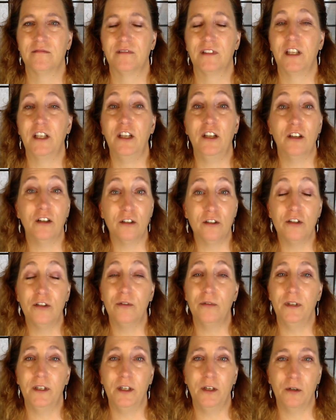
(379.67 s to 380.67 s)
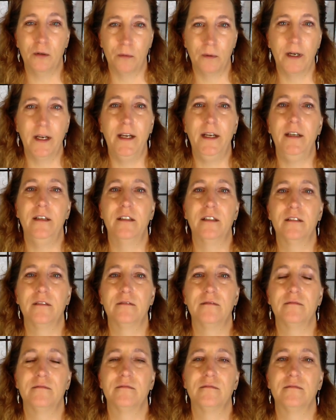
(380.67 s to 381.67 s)
that you're doing great.
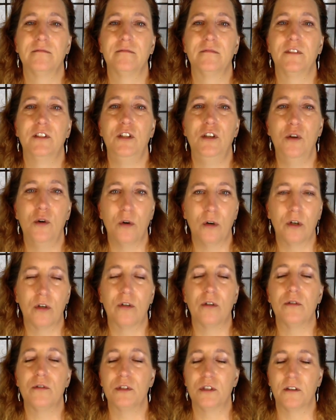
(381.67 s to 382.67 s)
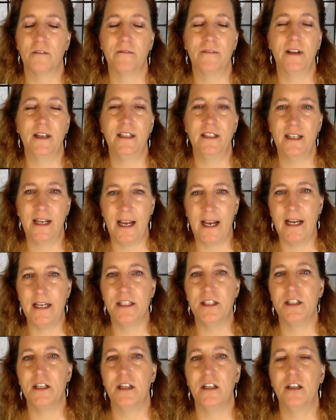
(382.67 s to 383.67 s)
Your goals are
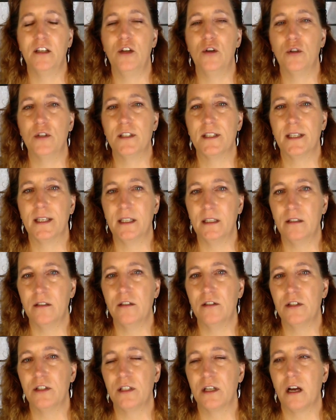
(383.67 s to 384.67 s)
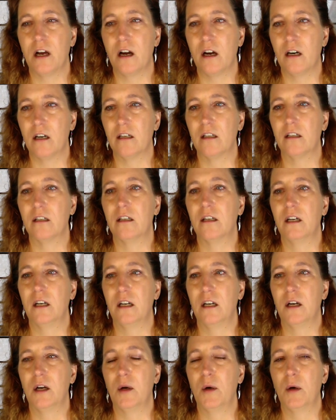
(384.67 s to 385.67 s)
fantastic. Your skills are
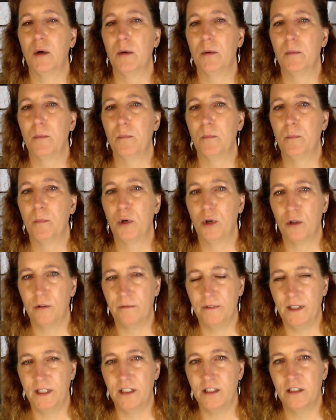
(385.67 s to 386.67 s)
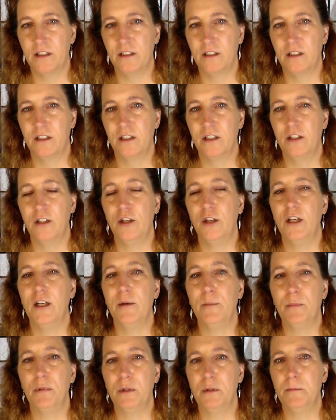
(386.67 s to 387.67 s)
perfect. Your
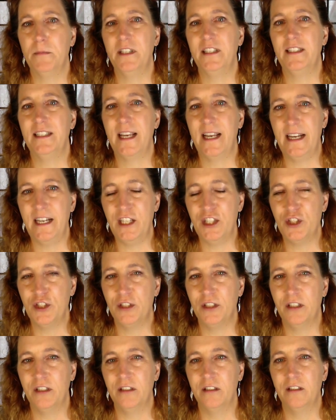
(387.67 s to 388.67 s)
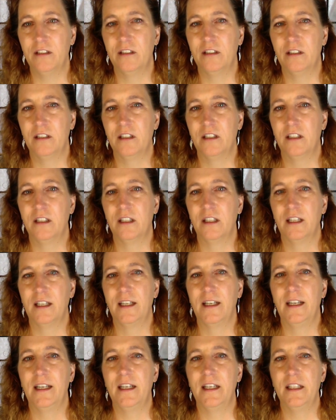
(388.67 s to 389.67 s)
implementation
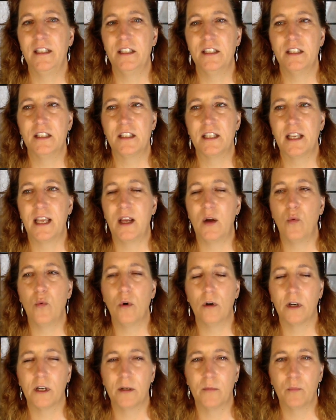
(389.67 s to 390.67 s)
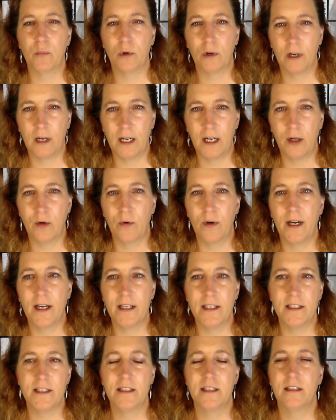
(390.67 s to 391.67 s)
is a work in
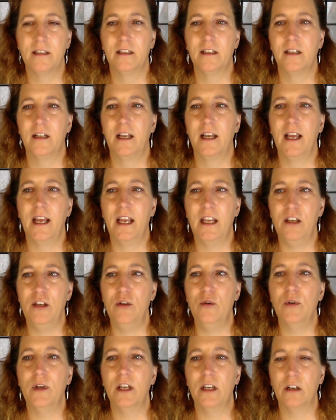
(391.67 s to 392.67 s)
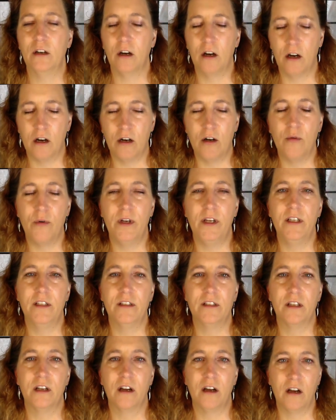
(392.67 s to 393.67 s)
progress. And you can
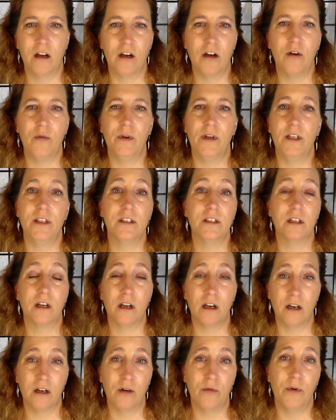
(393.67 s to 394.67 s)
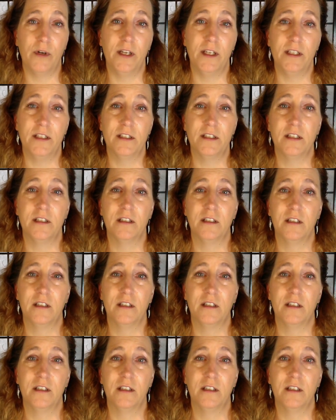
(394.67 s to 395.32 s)
always, always, always